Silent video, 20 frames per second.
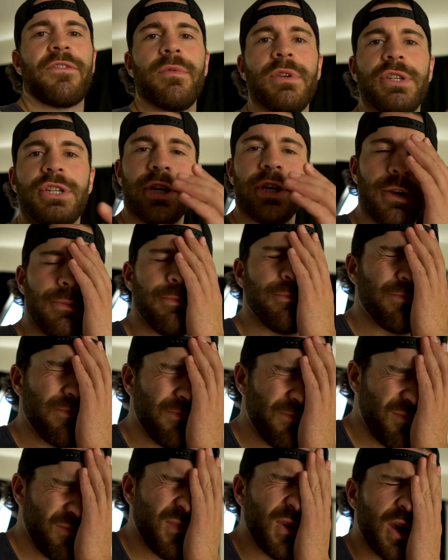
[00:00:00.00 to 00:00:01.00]
from the gym.
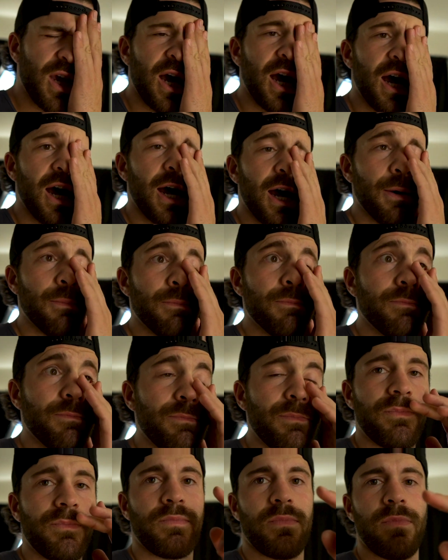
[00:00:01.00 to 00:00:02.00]

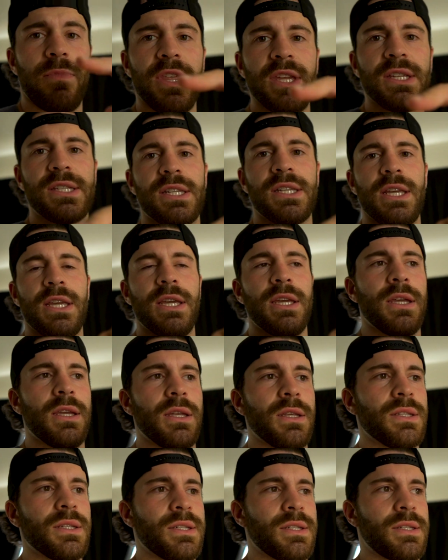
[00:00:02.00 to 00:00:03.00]
This
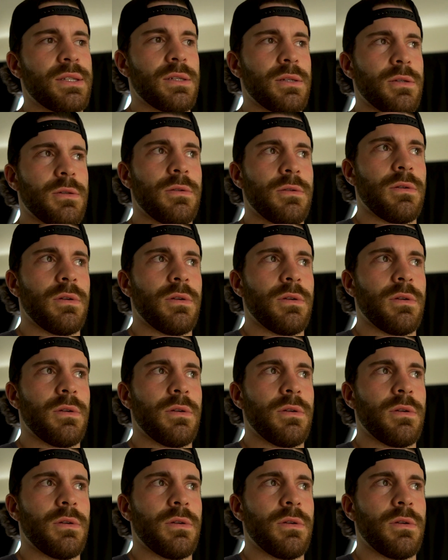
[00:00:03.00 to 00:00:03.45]
is...